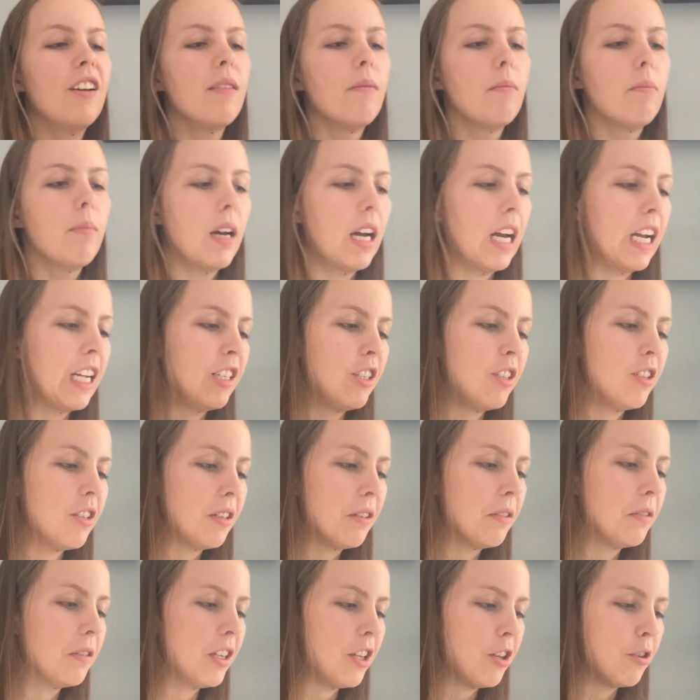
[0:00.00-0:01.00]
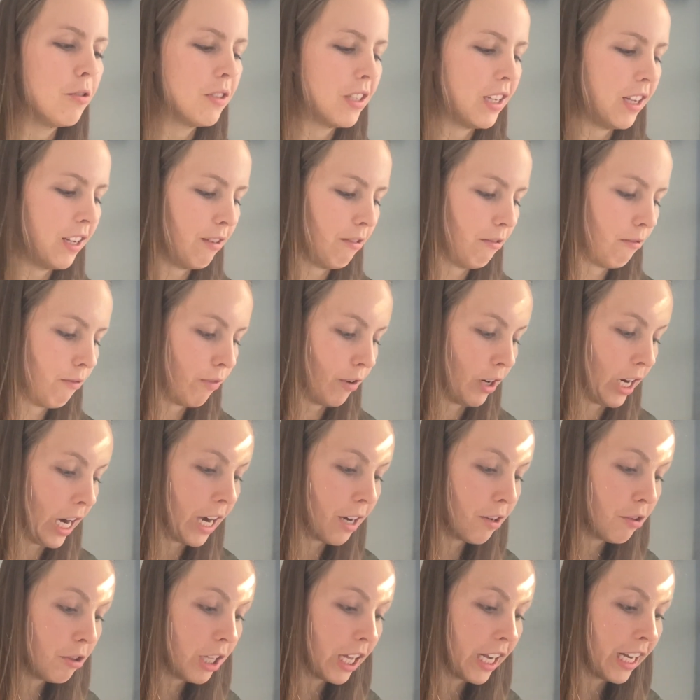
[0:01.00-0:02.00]
but I do use it for
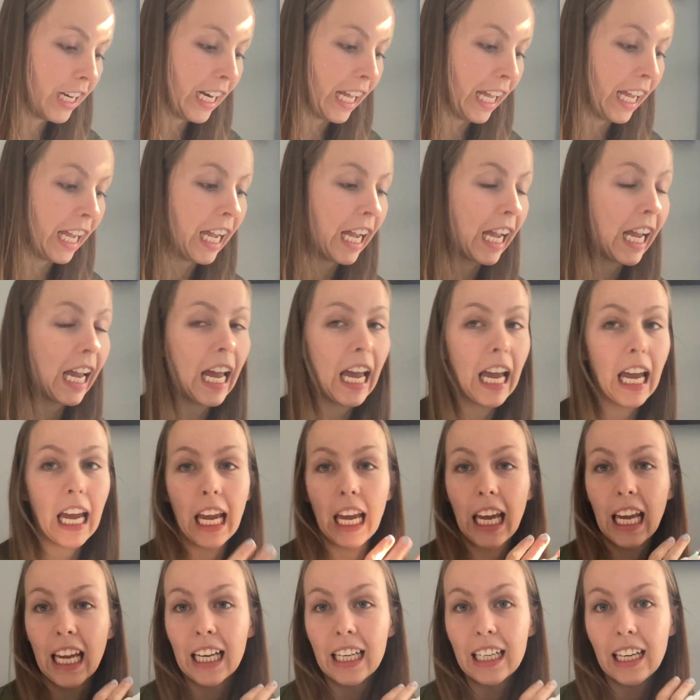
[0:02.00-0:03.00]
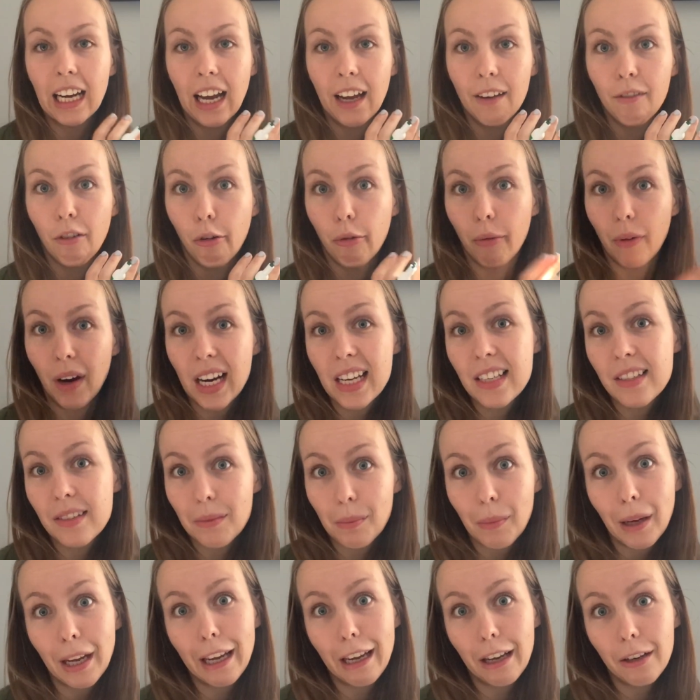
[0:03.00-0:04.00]
outlining, and I've erased
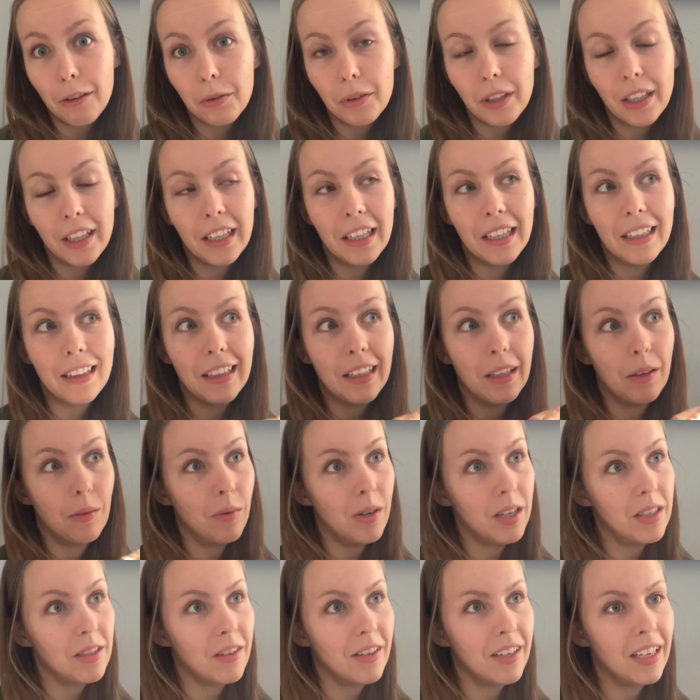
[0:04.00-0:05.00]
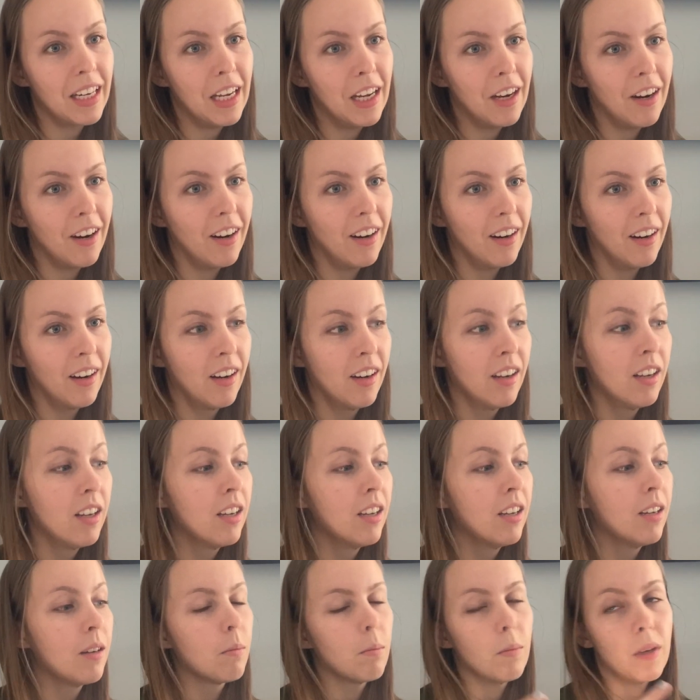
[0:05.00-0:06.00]
my outline that was on here
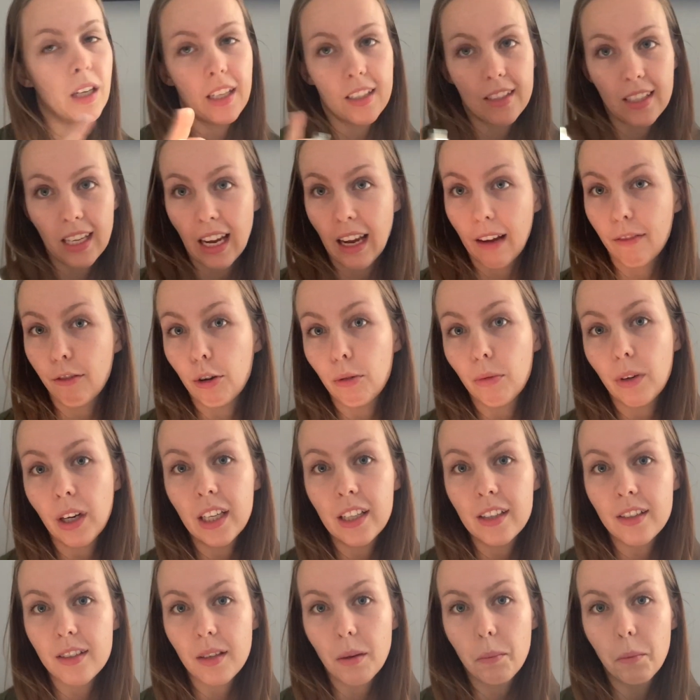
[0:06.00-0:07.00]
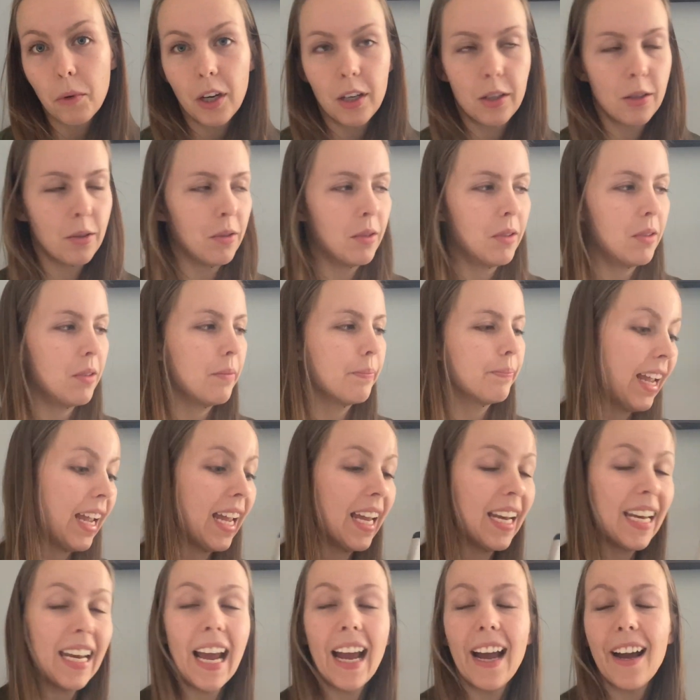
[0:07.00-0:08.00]
because I have it written somewhere else. And
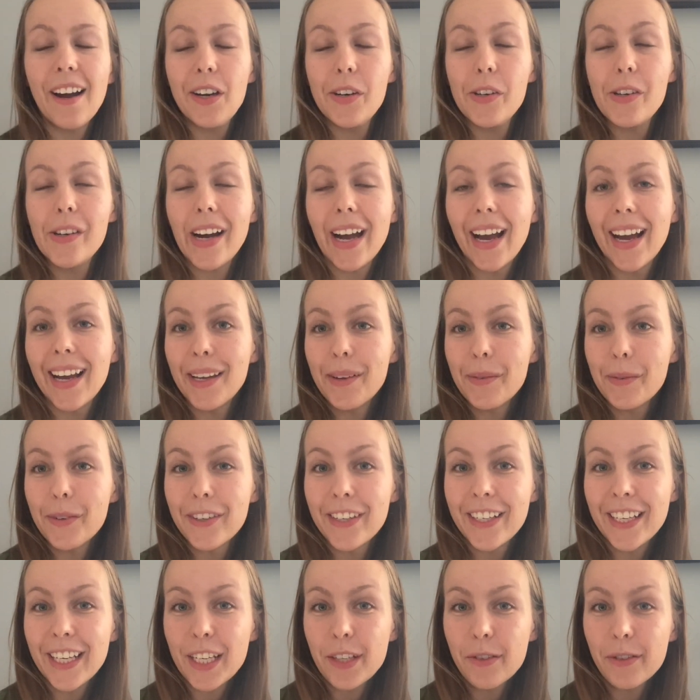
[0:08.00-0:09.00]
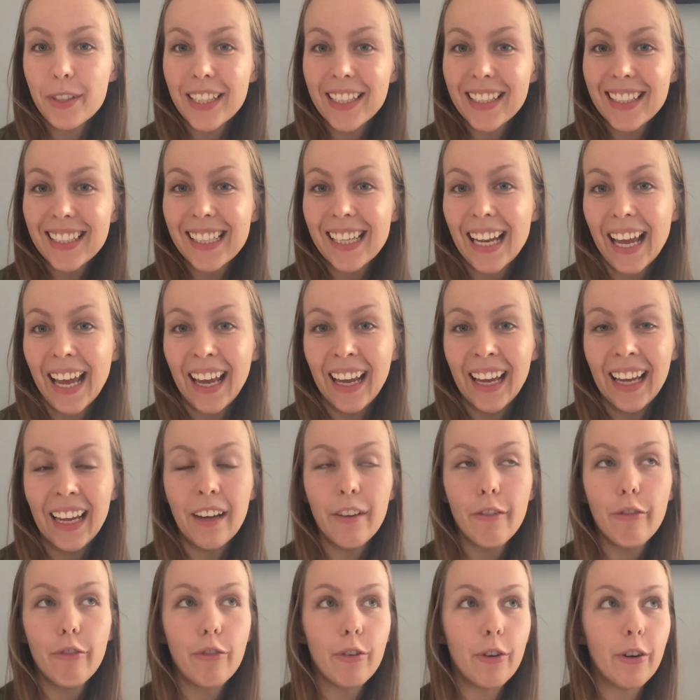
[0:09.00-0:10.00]
now I am going to use it today
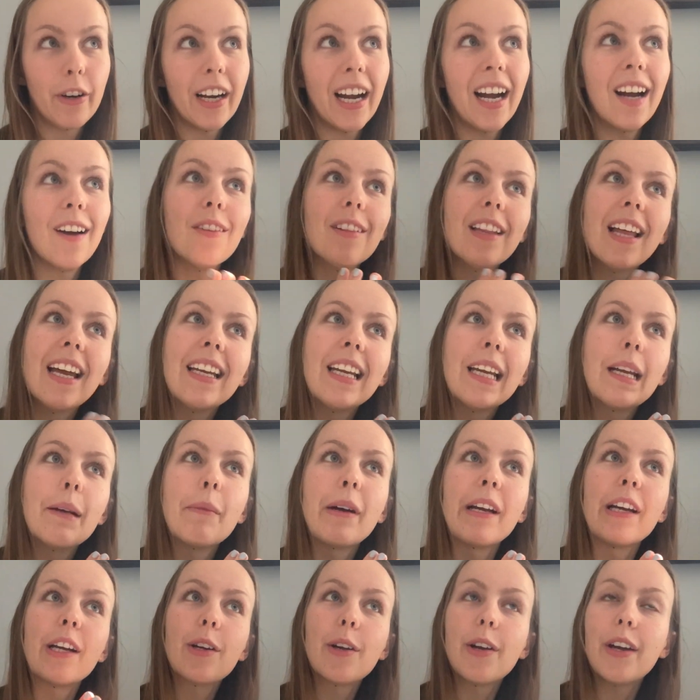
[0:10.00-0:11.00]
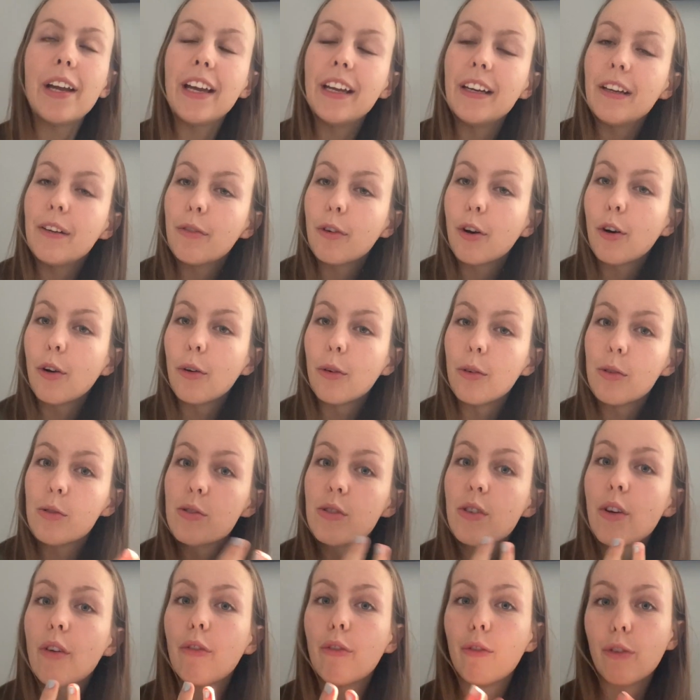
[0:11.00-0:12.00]
for outlining my creative goals
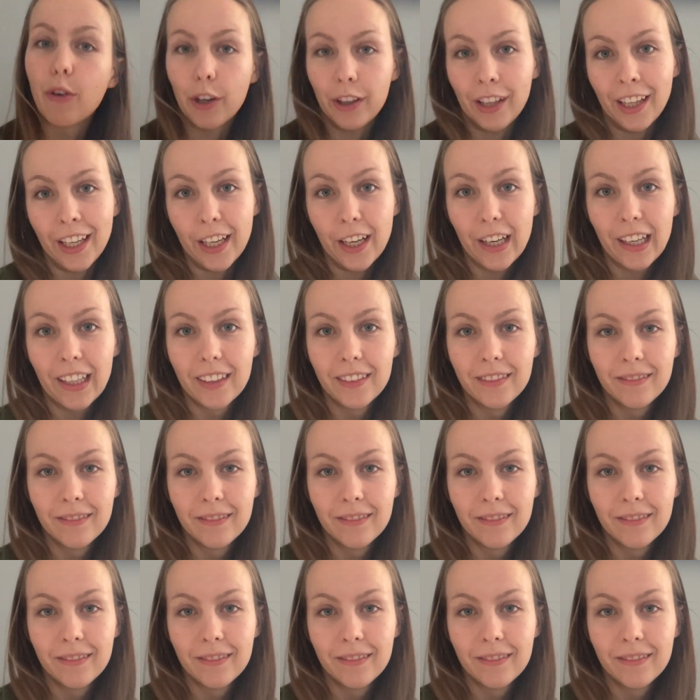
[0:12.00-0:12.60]
for the year.